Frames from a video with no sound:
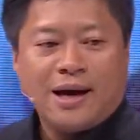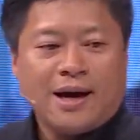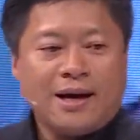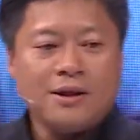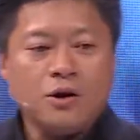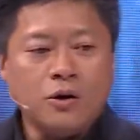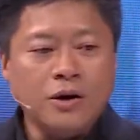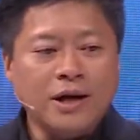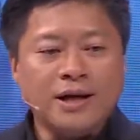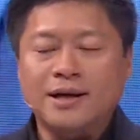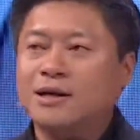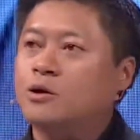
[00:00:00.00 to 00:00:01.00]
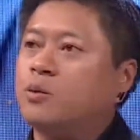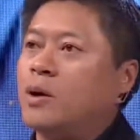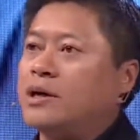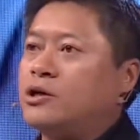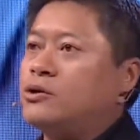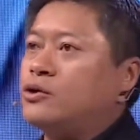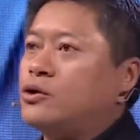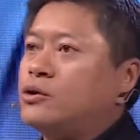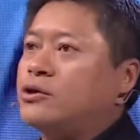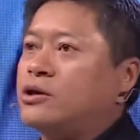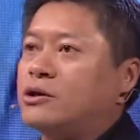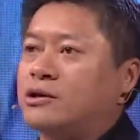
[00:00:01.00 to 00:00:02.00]
And learning is what you do
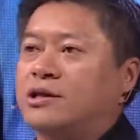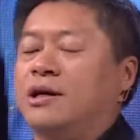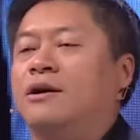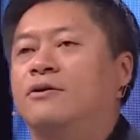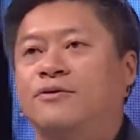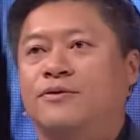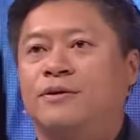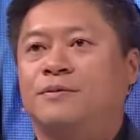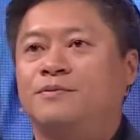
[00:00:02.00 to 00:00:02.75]
to yourself.